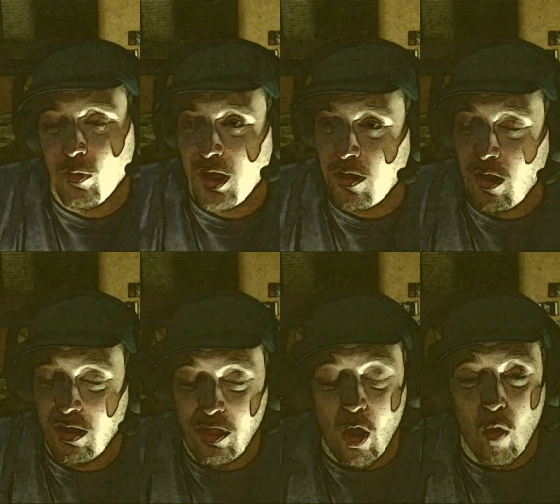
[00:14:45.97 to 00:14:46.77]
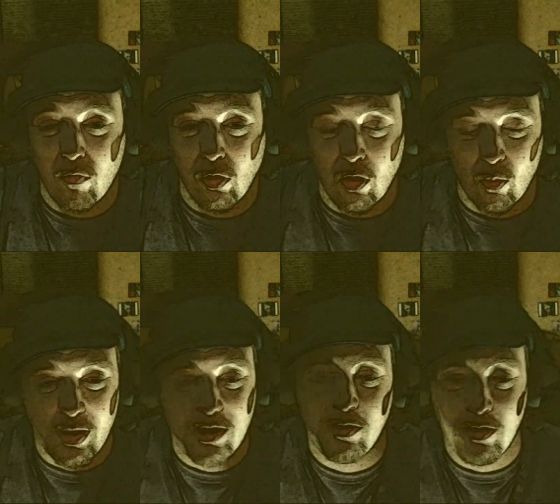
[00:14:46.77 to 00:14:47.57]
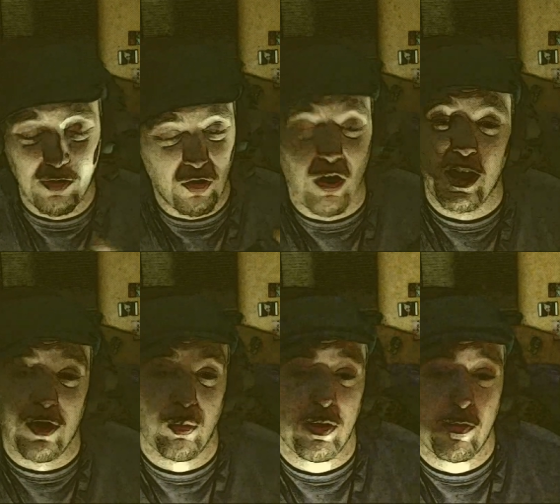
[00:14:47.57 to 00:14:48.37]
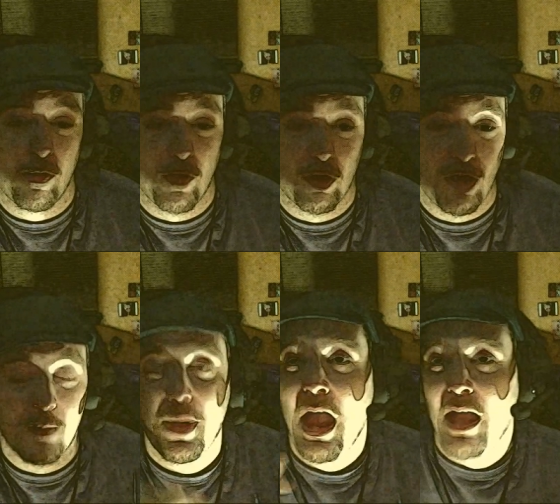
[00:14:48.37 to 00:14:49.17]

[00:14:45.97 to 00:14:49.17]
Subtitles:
in the Overlook when he sees the Grady twins for the first time.